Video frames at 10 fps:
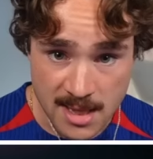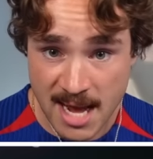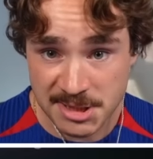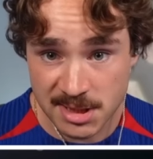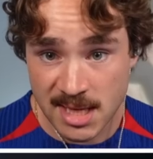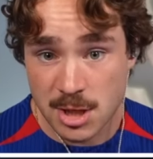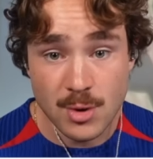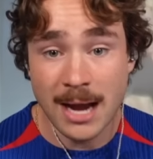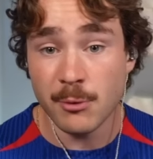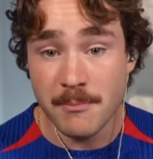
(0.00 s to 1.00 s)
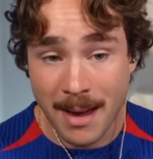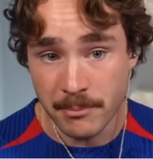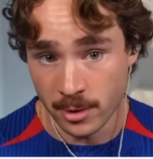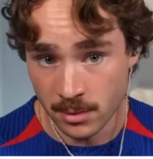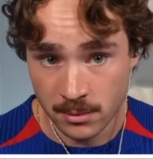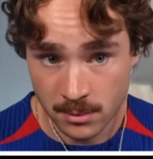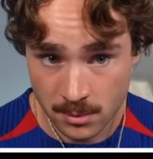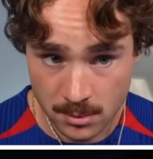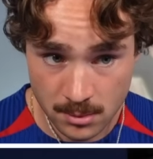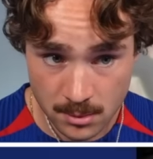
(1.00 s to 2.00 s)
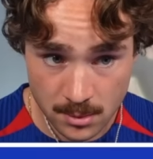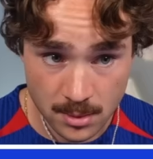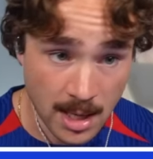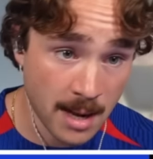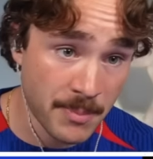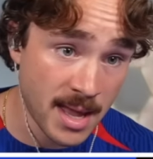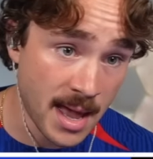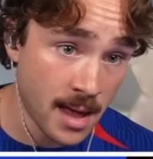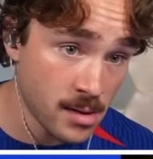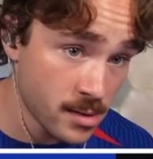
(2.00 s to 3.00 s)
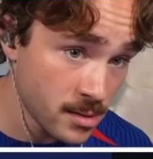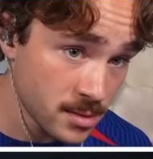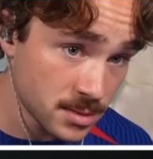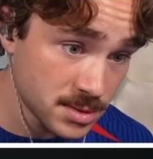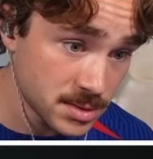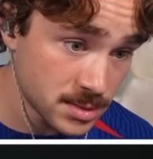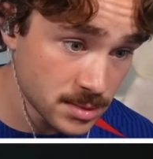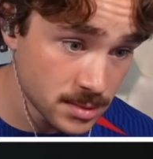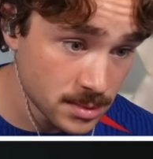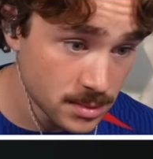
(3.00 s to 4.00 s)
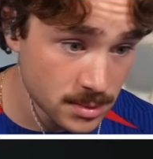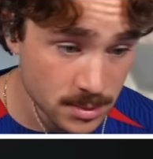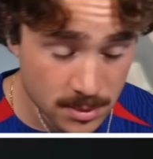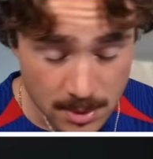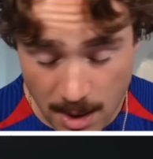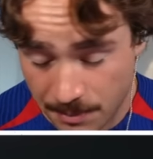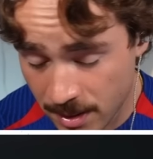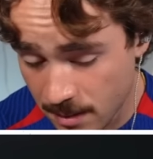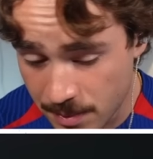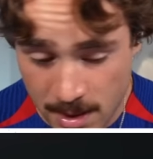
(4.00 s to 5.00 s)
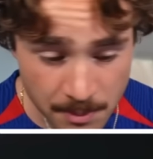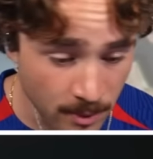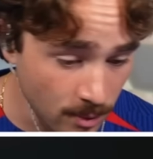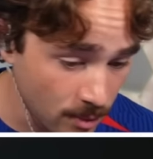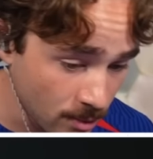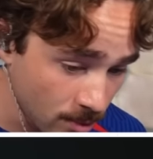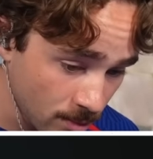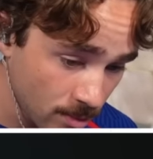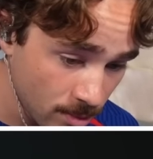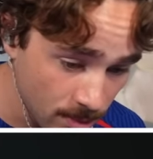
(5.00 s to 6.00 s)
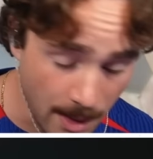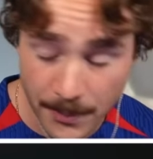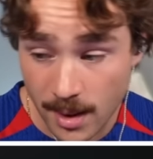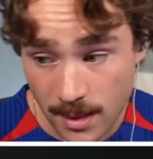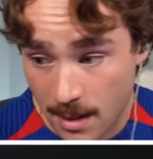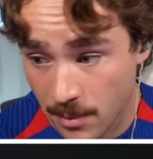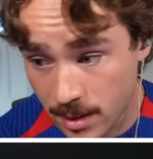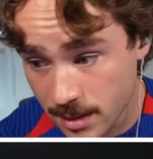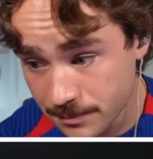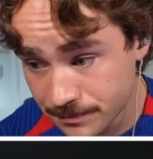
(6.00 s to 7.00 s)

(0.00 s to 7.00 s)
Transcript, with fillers: that's the thing you got to remember. I got to pay editors... I pay people, I pay a lot of money.